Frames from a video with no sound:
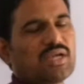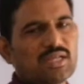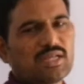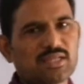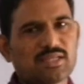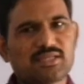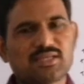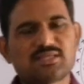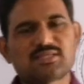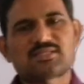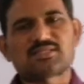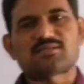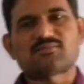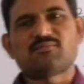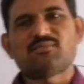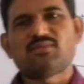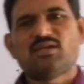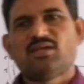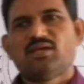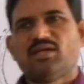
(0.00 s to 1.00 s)
exists,
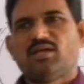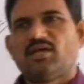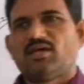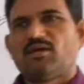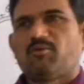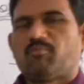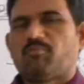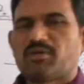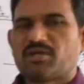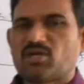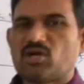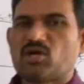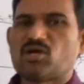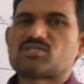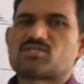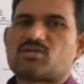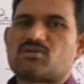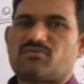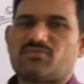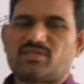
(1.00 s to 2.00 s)

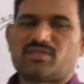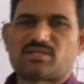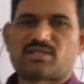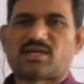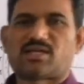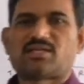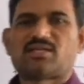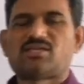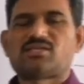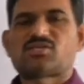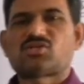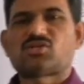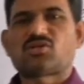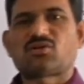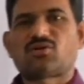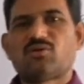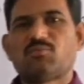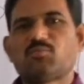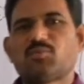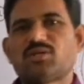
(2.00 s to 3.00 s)
because of the tangential
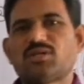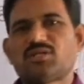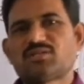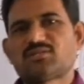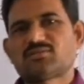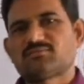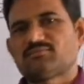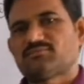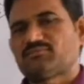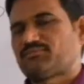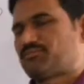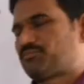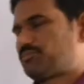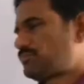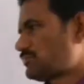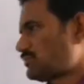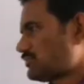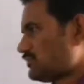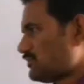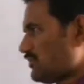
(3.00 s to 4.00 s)
component,
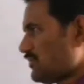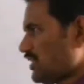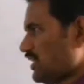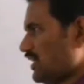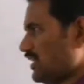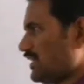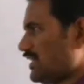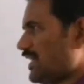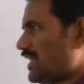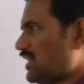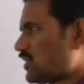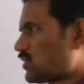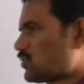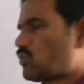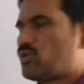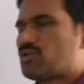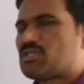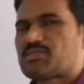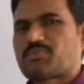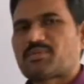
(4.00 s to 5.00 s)
the
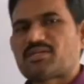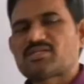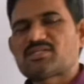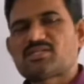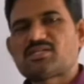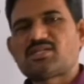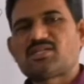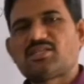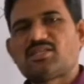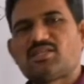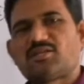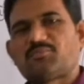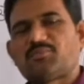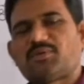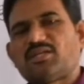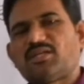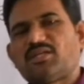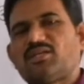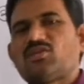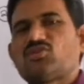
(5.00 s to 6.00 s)
electrons present in that
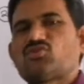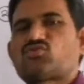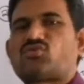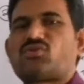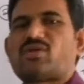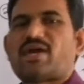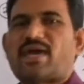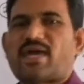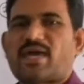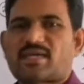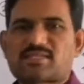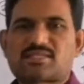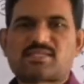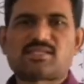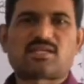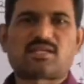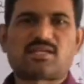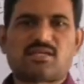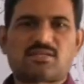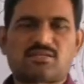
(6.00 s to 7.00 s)
material should
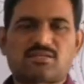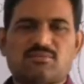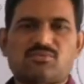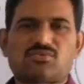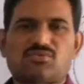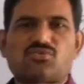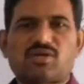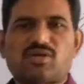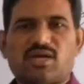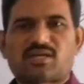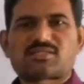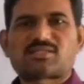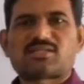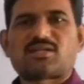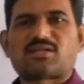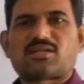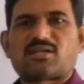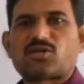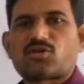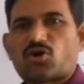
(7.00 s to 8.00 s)

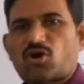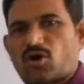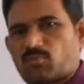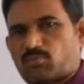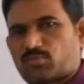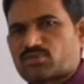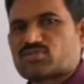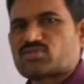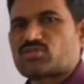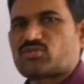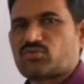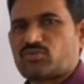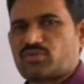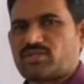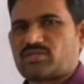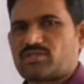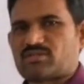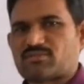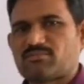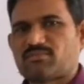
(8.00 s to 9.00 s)
accelerate opposite to
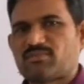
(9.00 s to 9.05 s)
that.